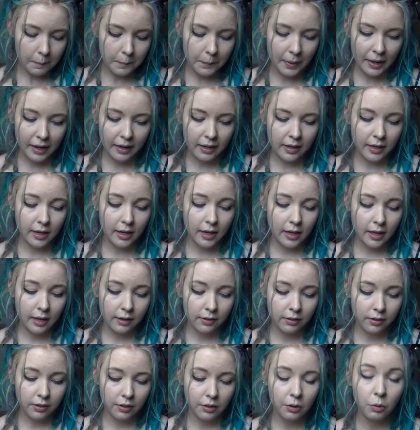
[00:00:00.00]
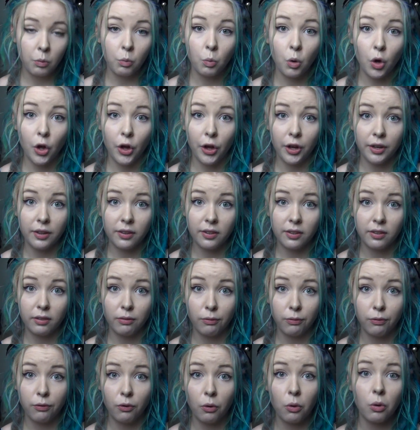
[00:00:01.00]
but it works
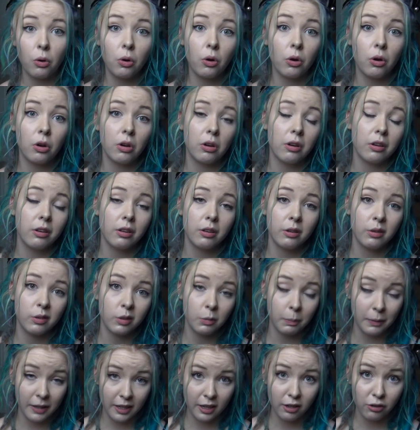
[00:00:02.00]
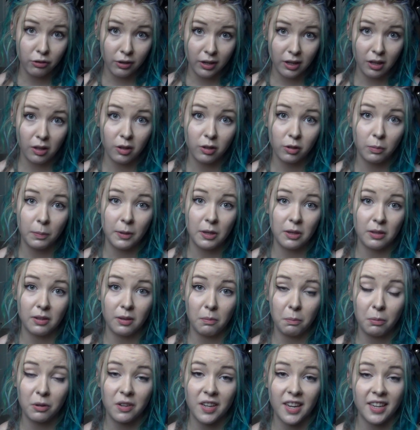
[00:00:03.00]
for splitting dreadlocks because
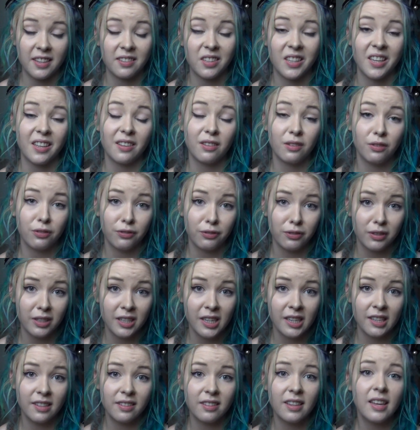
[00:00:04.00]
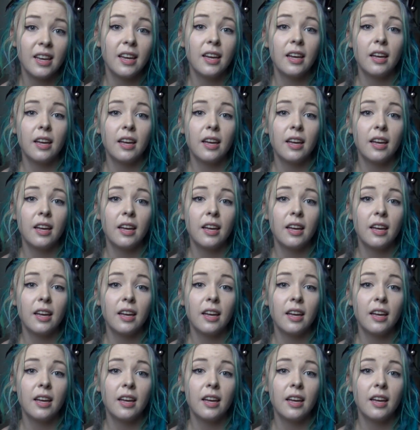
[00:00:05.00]
it protects against frizz